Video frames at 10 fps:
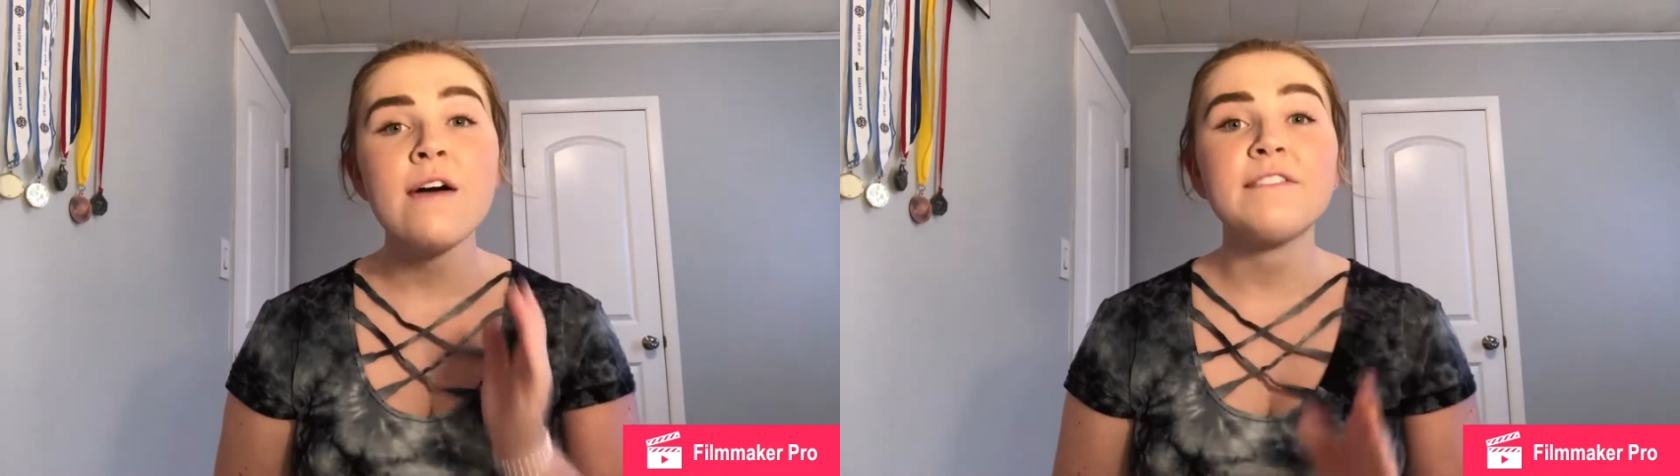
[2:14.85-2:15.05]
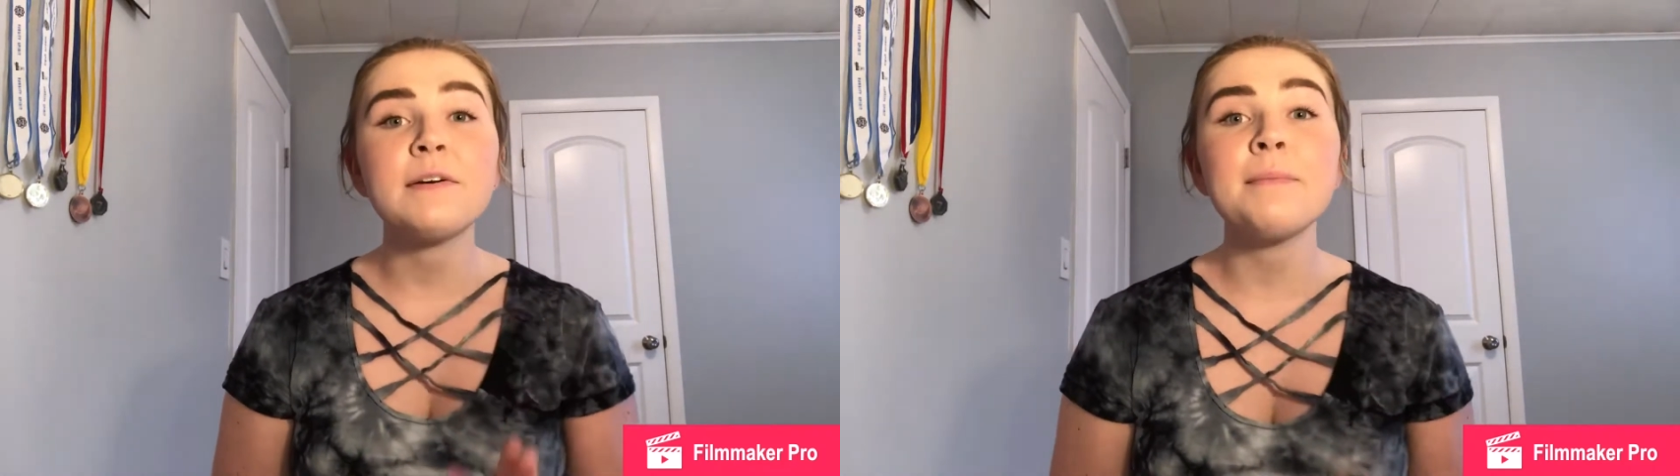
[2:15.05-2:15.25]

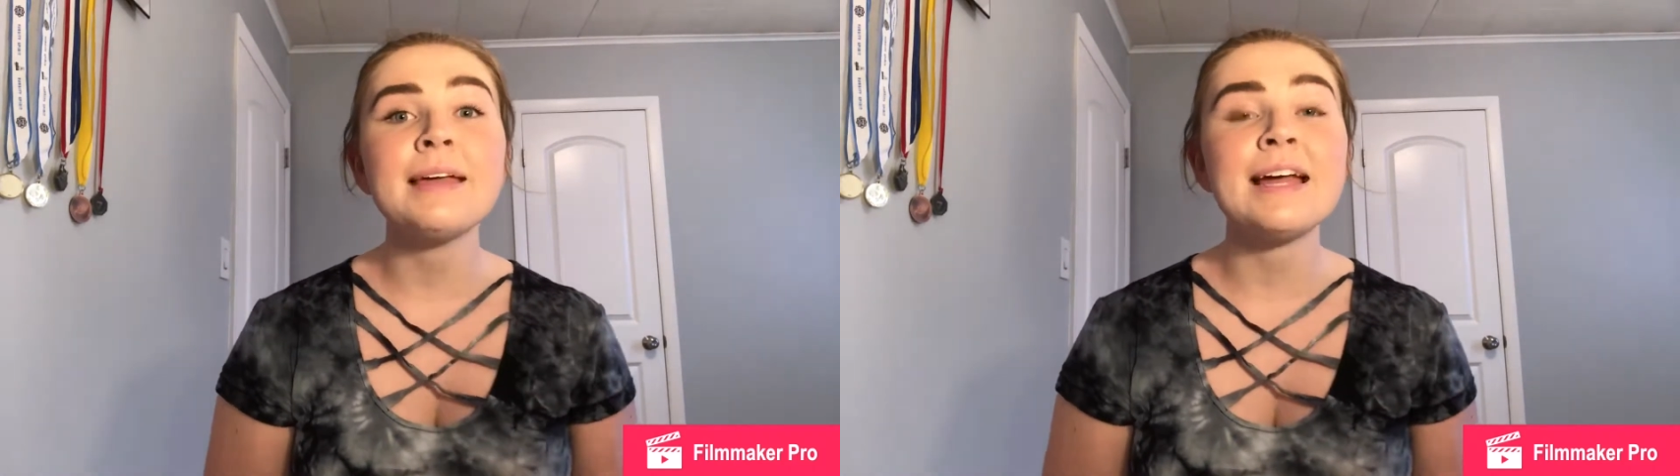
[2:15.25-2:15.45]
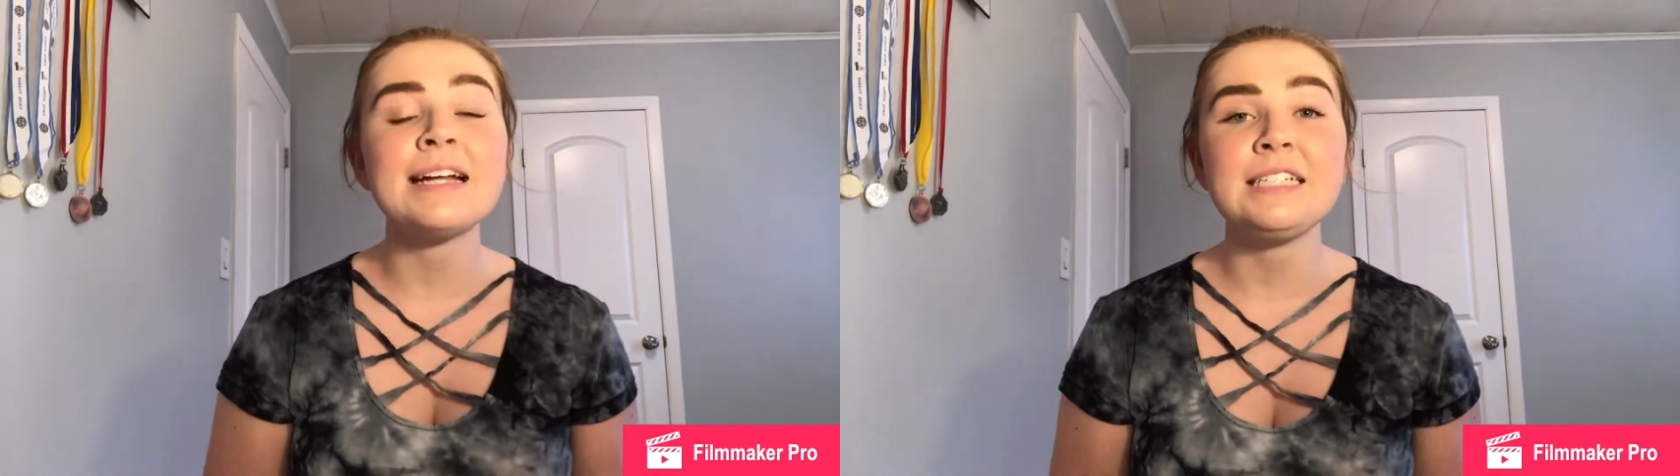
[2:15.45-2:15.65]
For
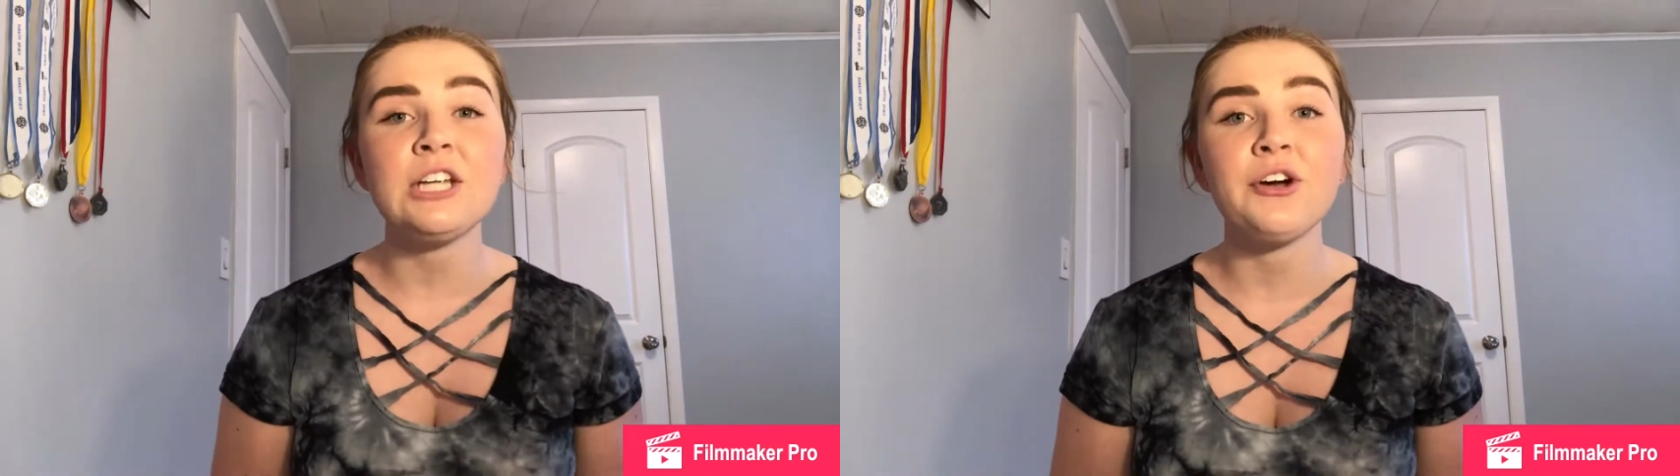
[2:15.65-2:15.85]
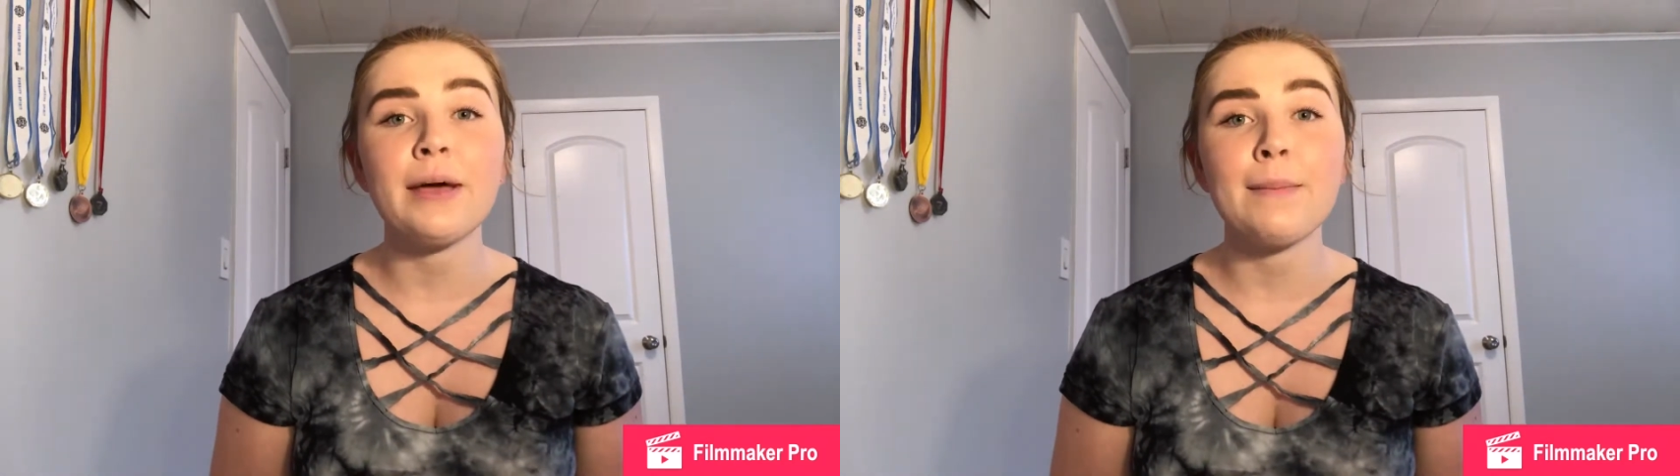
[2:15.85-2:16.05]
me, it
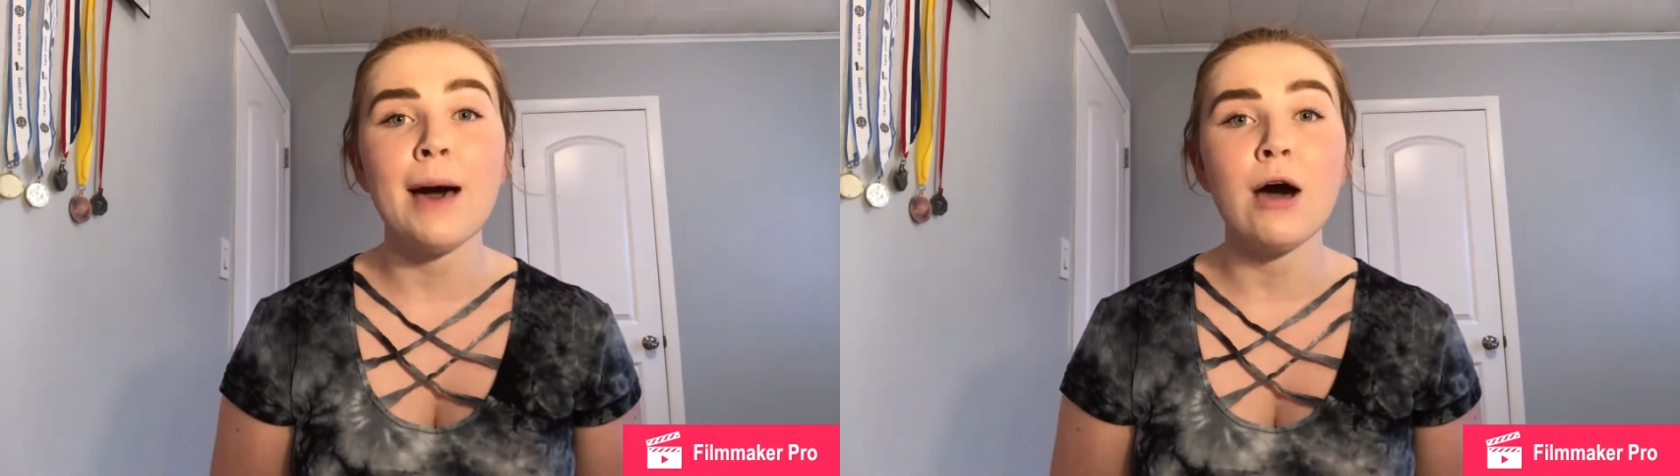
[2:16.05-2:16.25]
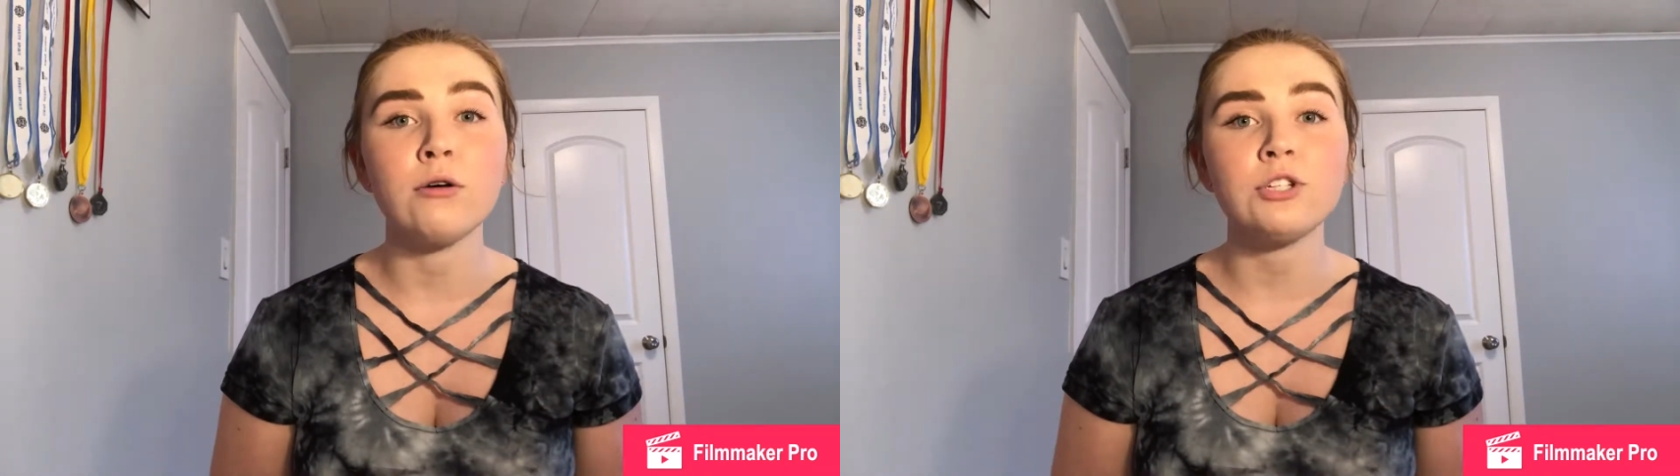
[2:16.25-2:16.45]
took
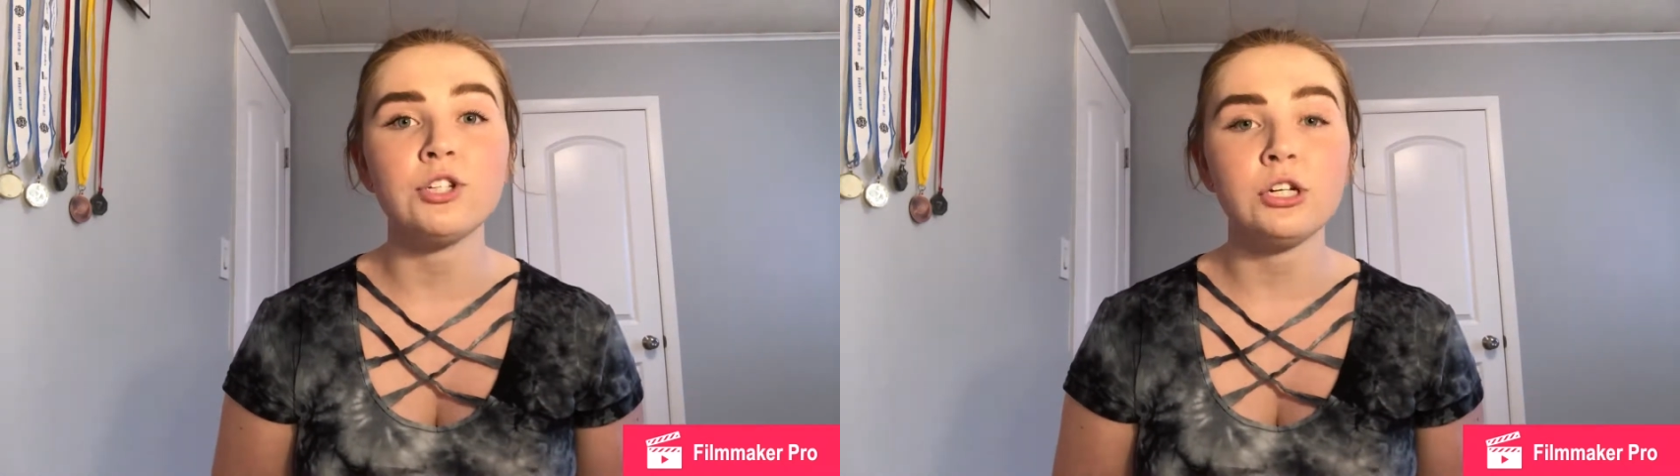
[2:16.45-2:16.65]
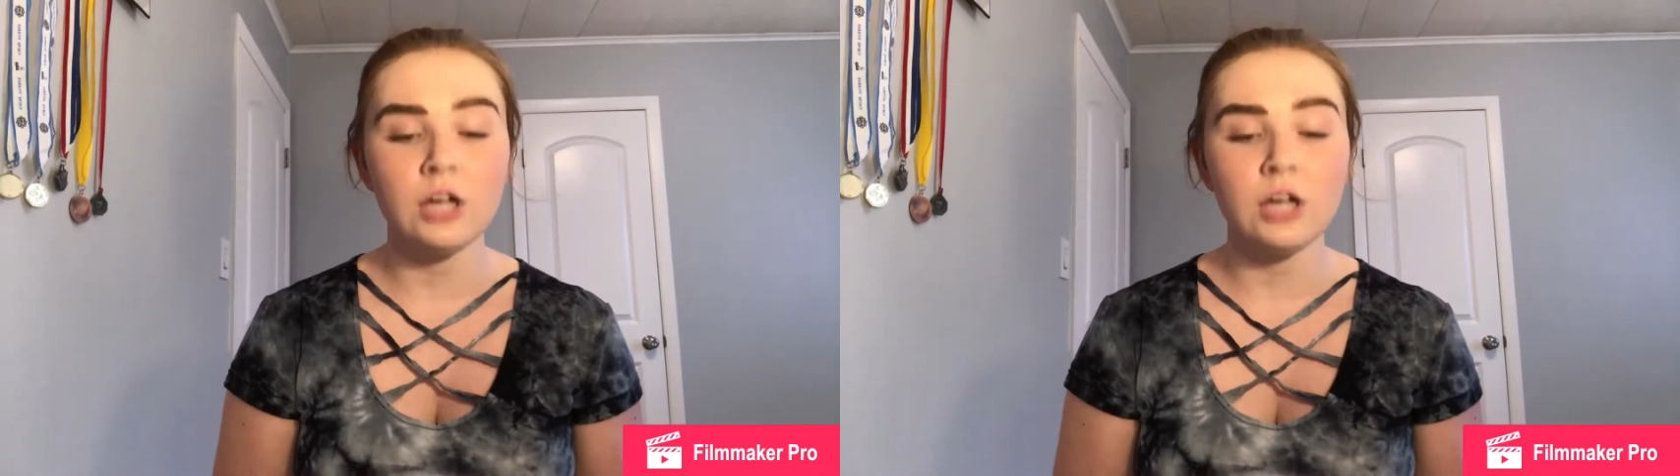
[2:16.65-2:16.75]
about